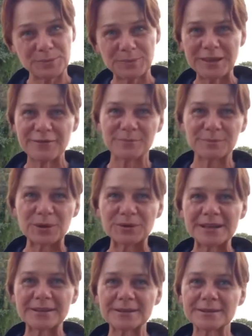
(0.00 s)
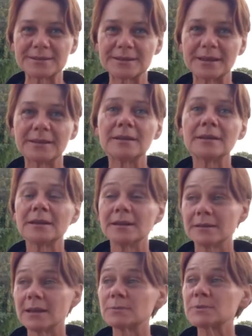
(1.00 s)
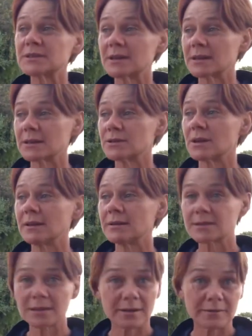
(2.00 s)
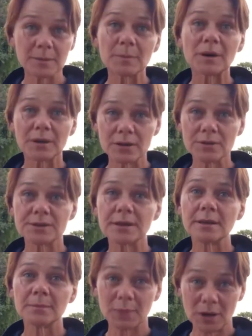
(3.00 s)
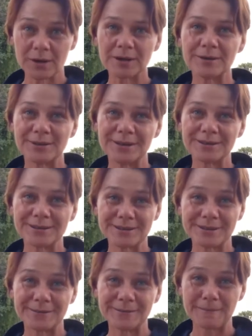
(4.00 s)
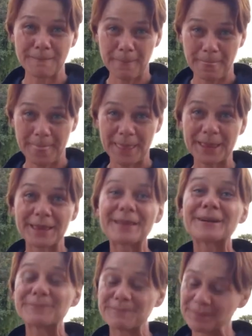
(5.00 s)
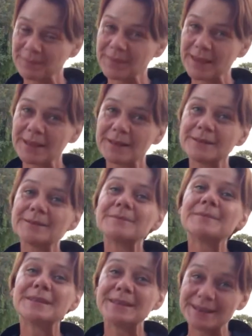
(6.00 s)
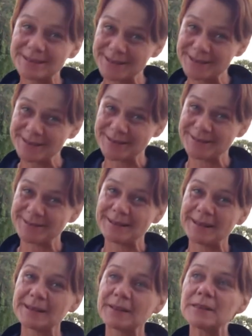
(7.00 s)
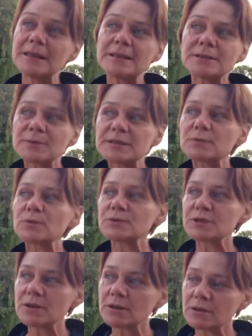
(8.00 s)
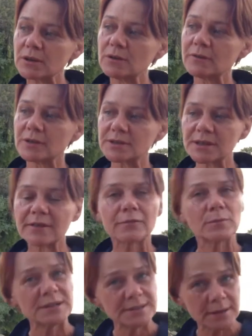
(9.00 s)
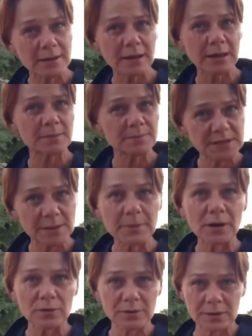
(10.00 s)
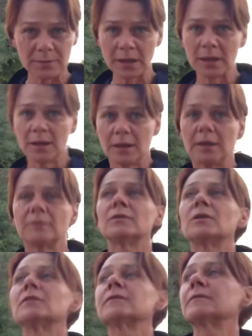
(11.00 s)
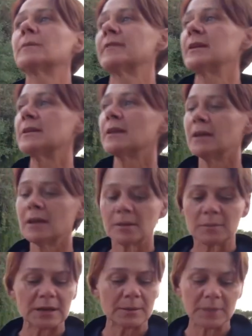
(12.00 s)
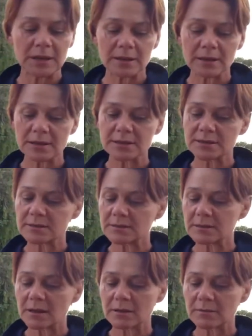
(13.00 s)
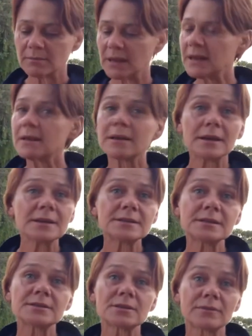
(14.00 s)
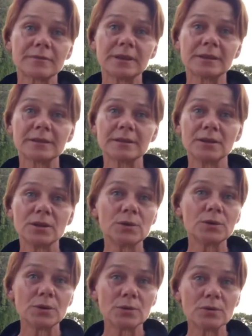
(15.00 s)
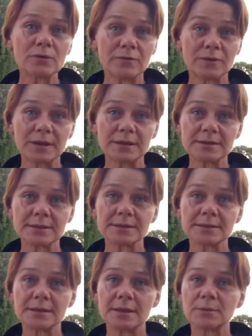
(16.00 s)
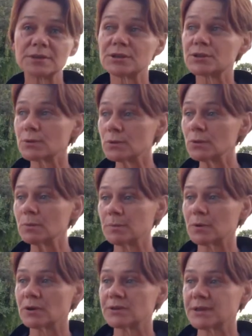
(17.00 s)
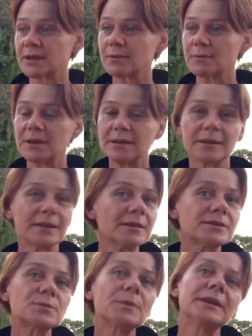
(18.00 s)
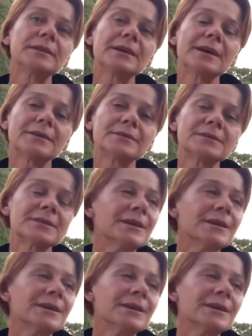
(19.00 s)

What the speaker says: beef products, and that was actually discovered by using barcoding. So is that so? At Stellenbosch University? Yes, and I think it was also the University of Western Cape somehow involved with it. But I mean, there's many cases of that. In New York, for instance, there was a school project where the kids went out